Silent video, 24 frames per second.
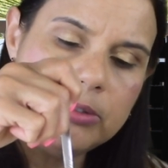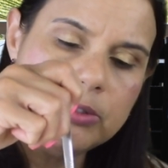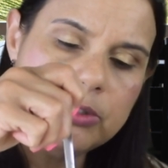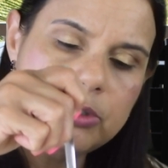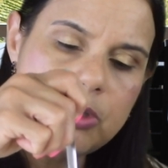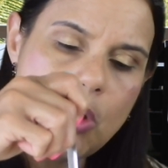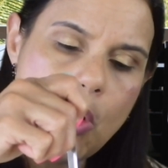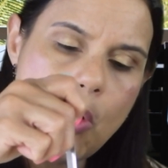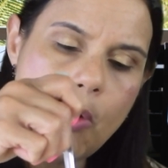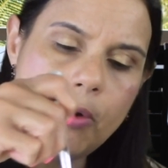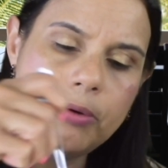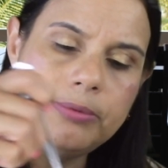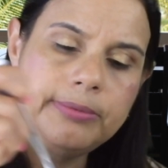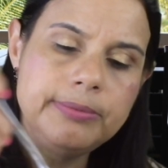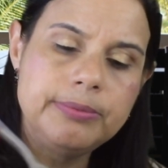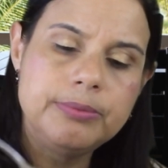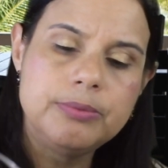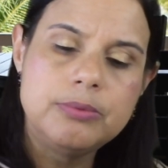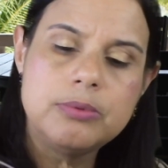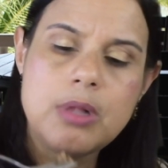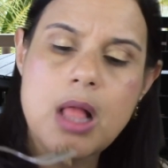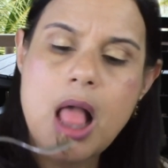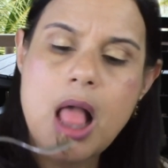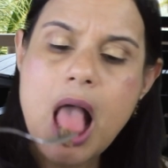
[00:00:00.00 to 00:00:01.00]
So
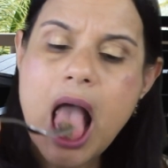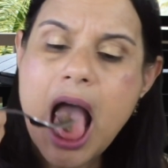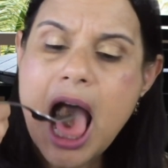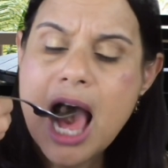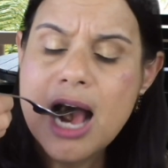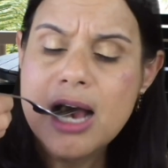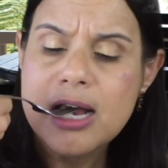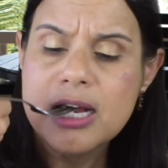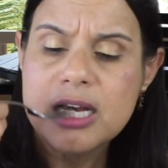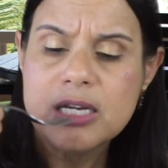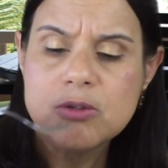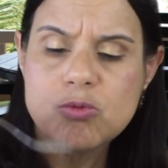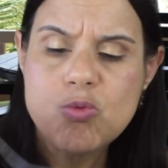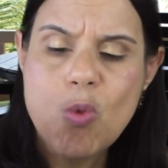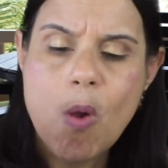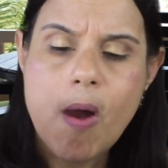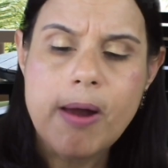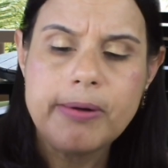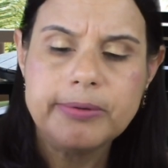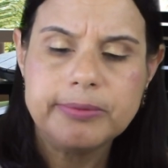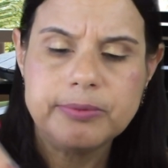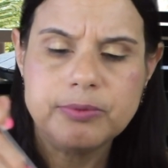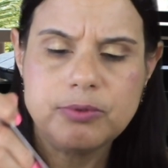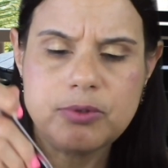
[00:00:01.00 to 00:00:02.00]

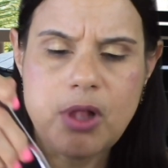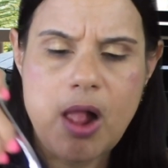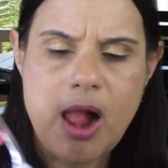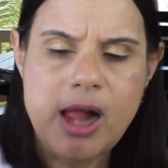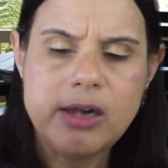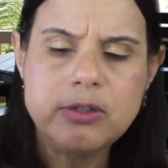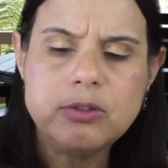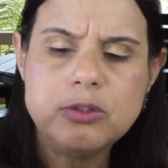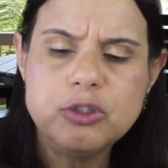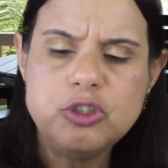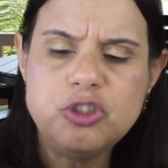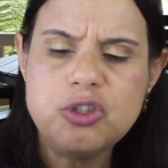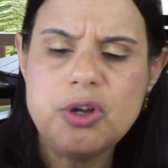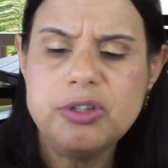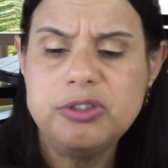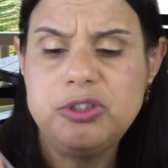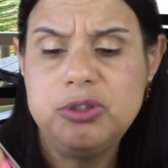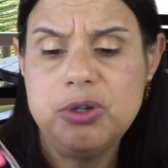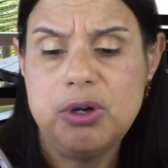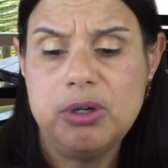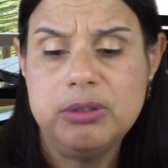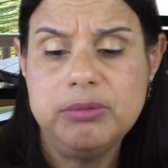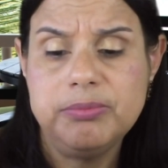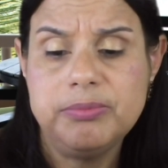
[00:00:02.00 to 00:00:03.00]
I'll go shout
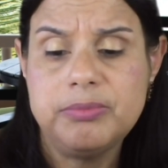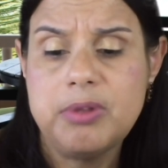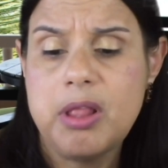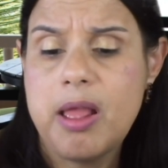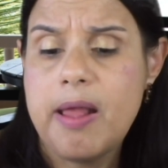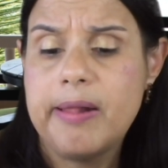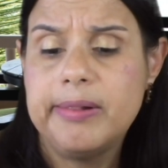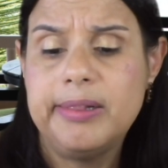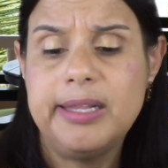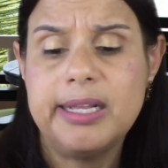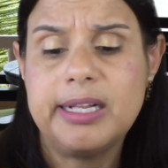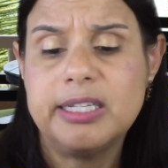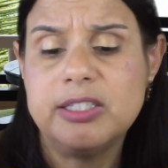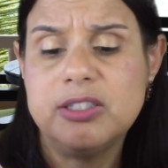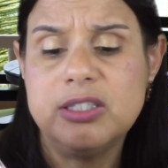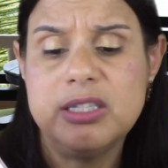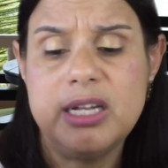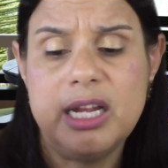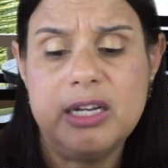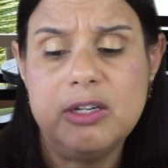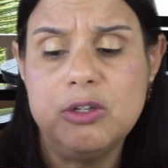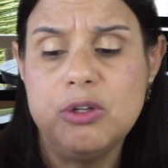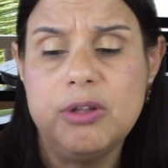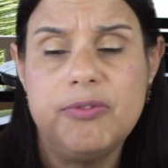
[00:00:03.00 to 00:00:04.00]
you out. Like I said,
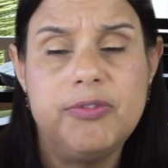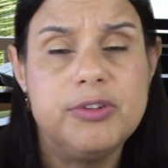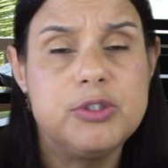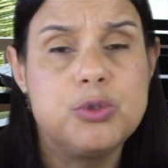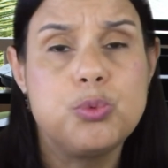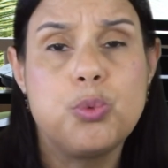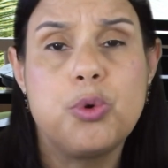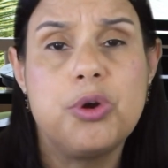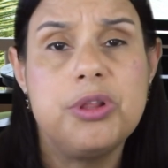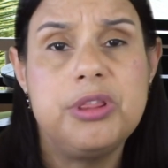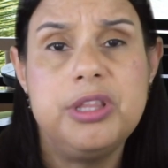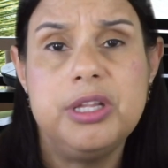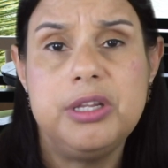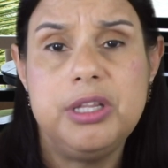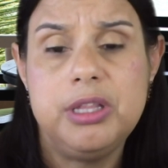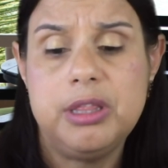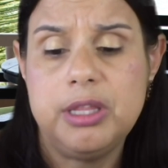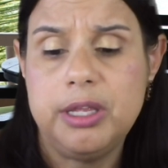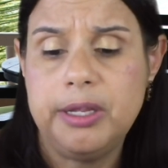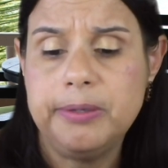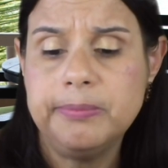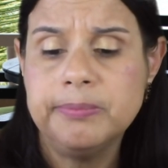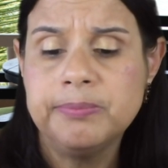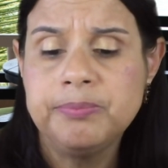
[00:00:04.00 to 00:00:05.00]
I don't know if it's worth
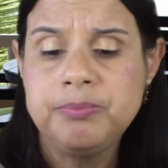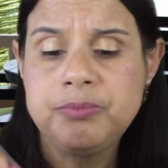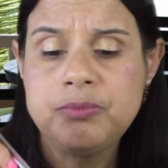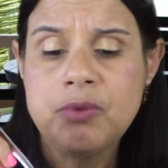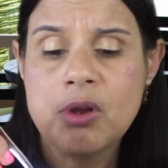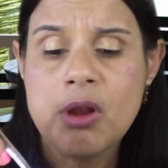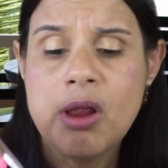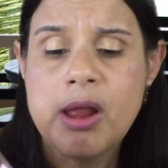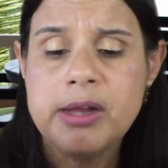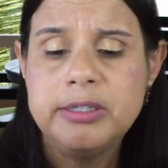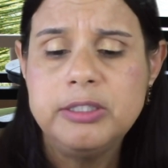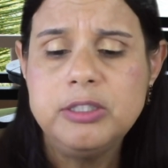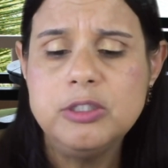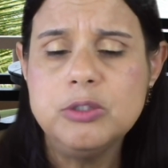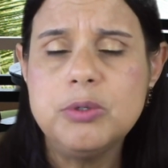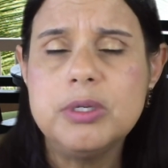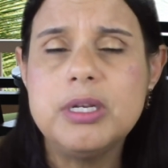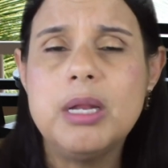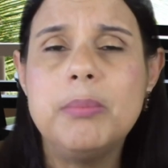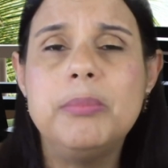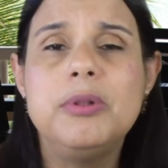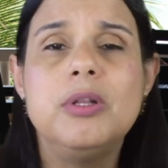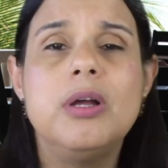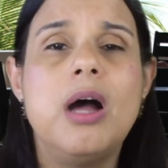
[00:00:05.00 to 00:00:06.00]
anything. You know
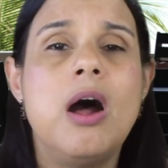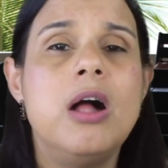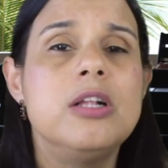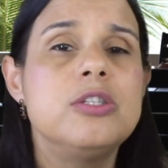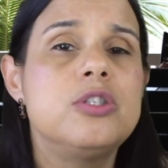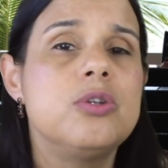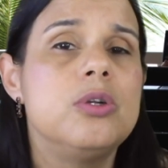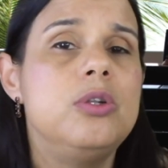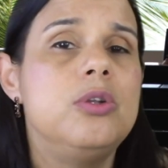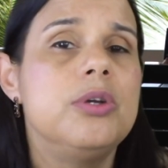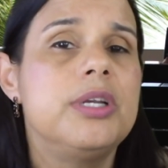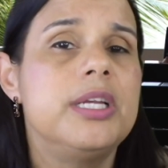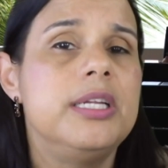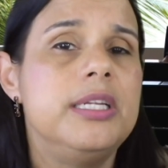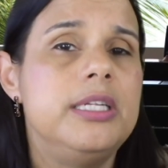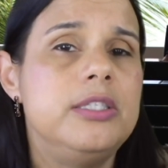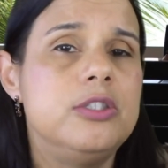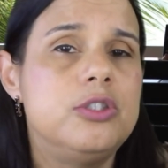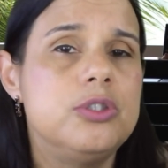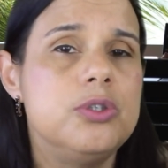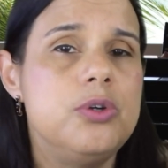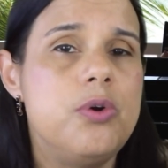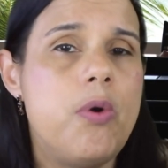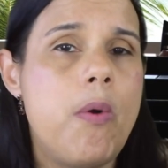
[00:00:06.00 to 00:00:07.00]
what I'm also looking
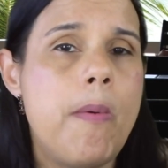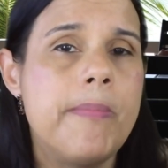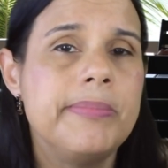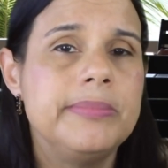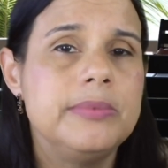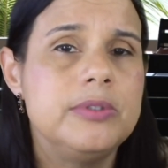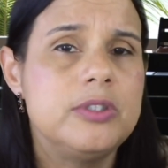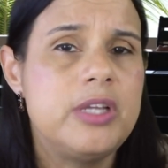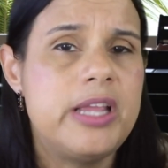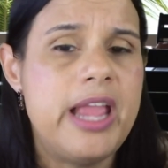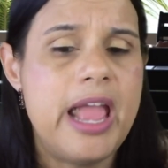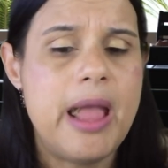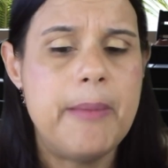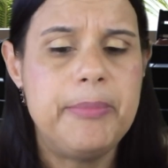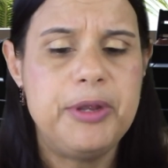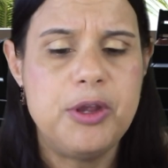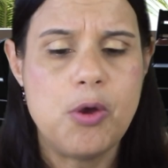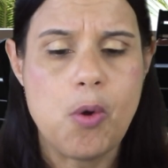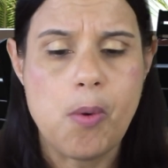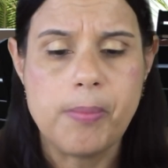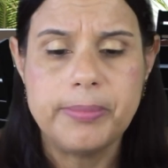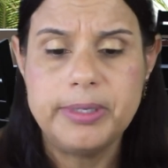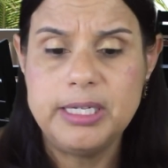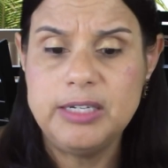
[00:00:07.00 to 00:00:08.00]
into?
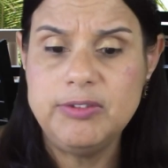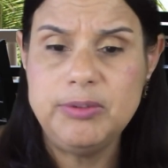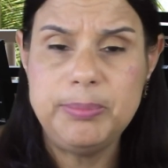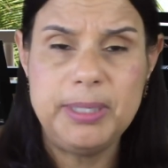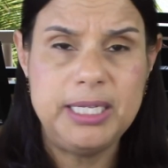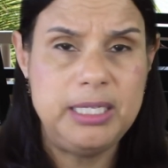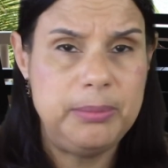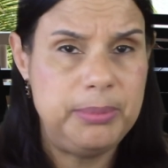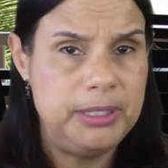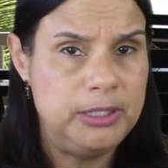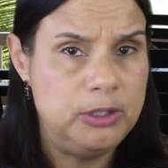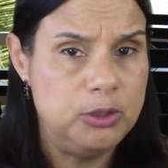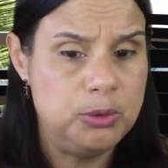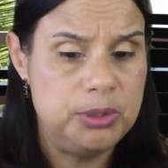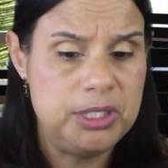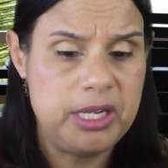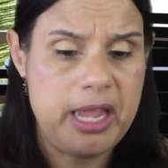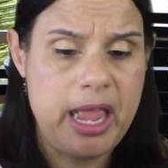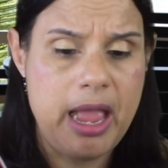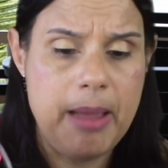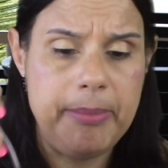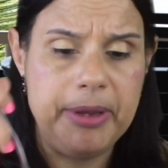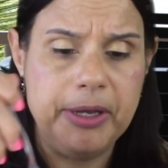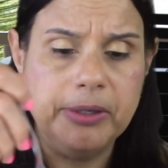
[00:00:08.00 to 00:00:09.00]
Cameo. Everybody been doing
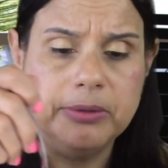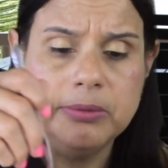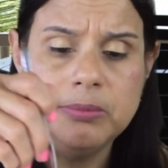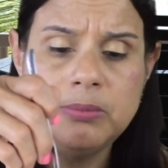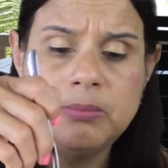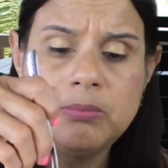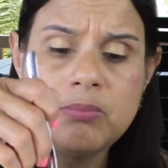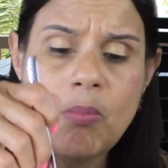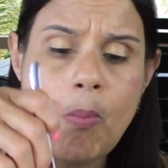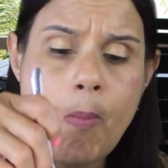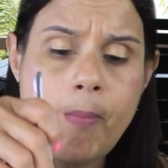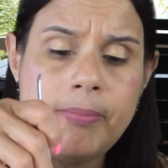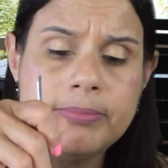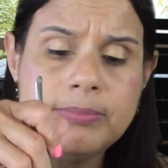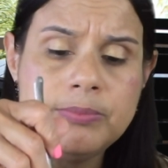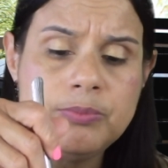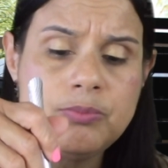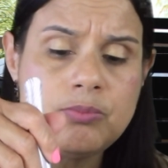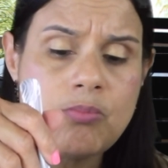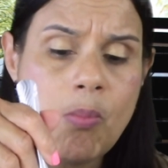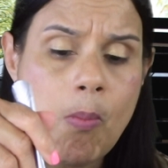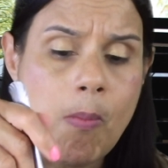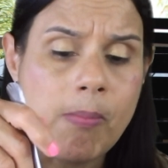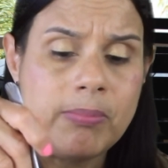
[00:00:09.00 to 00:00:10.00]
Cameo.
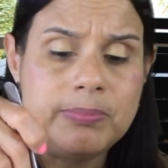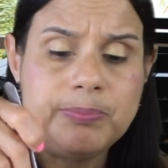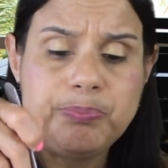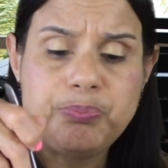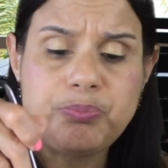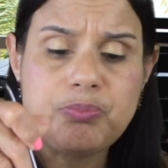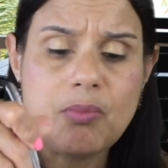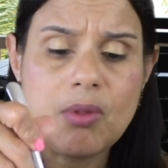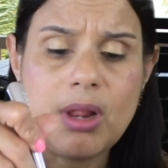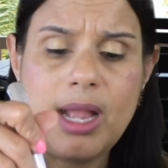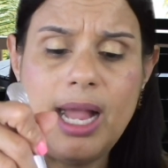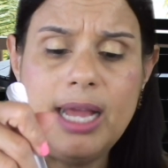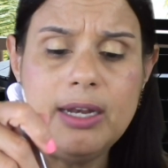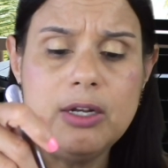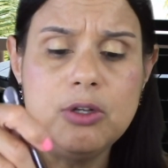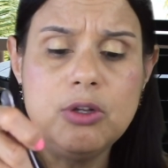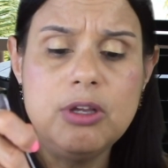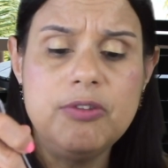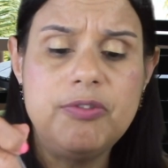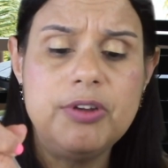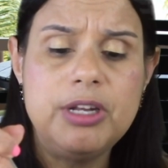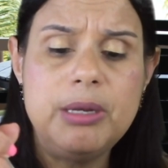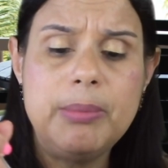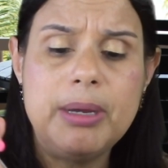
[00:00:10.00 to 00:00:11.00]
I don't know
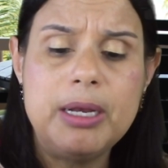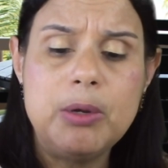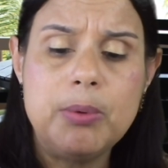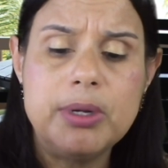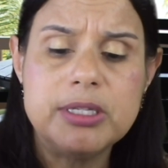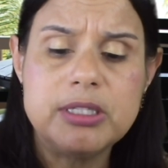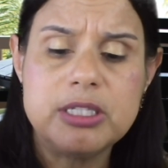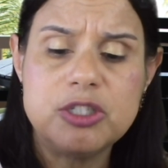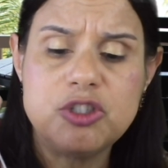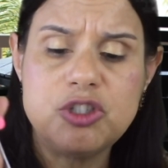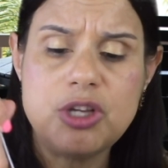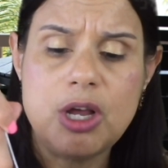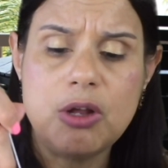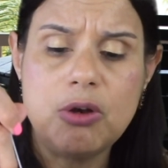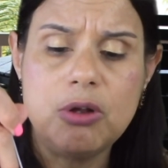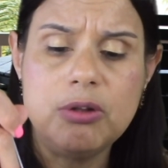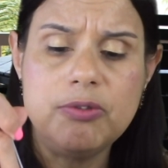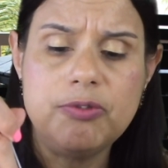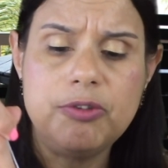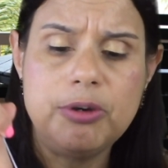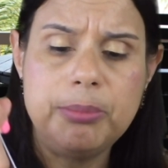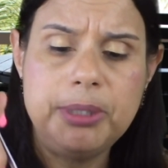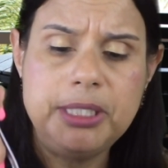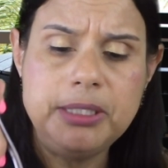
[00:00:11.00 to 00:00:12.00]
if anybody wants a shout
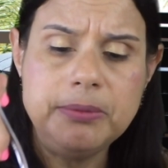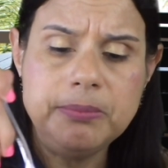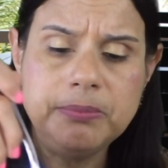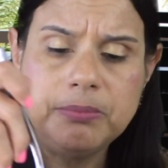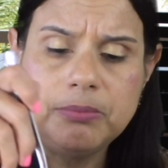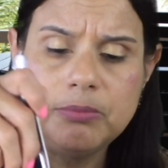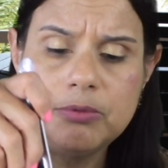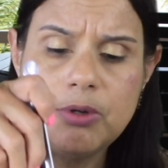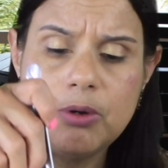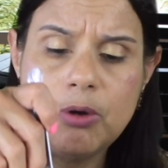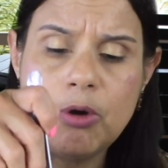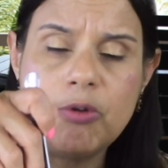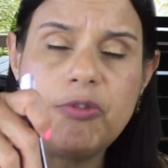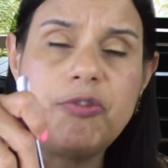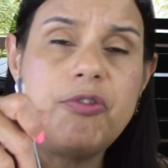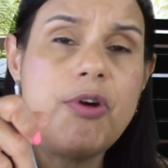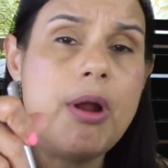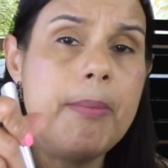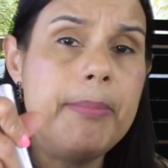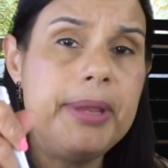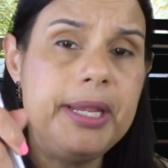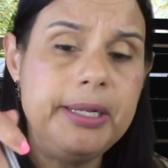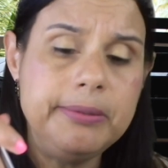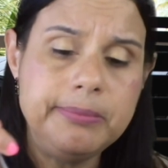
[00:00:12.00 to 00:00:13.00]
out from
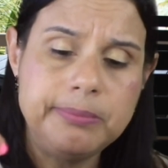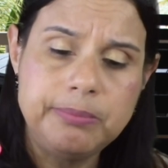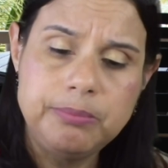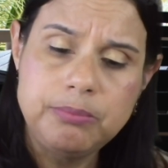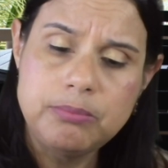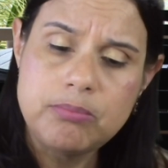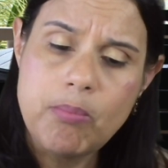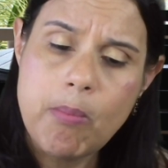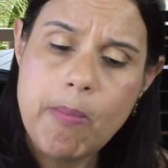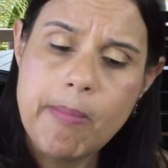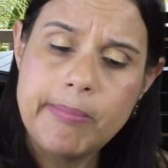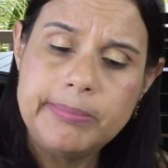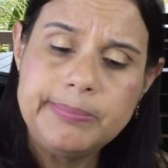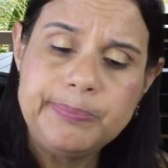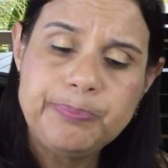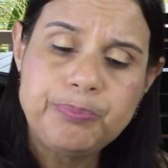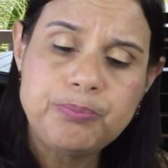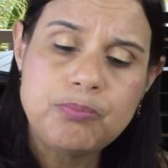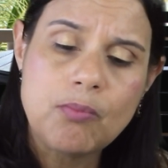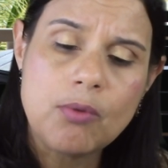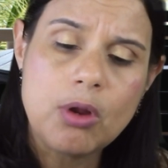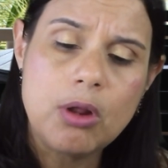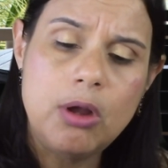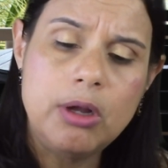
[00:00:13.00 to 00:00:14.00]
me
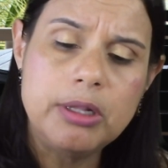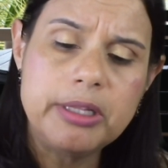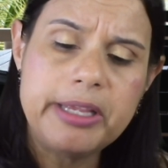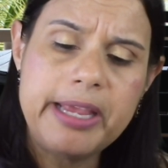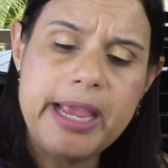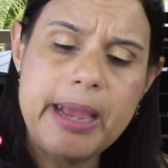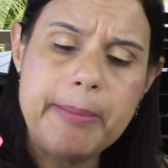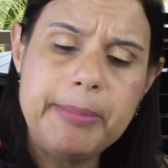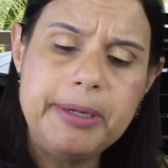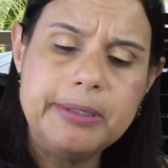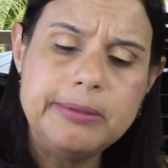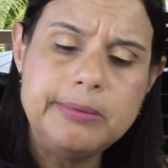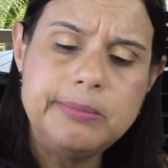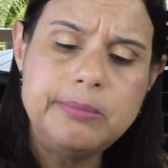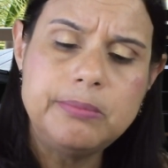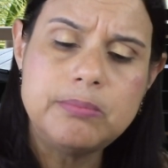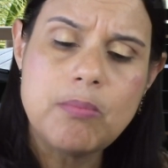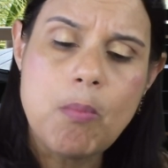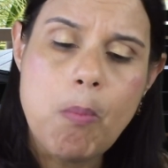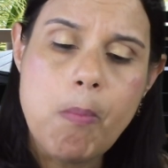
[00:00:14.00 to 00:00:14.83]
on Cameo.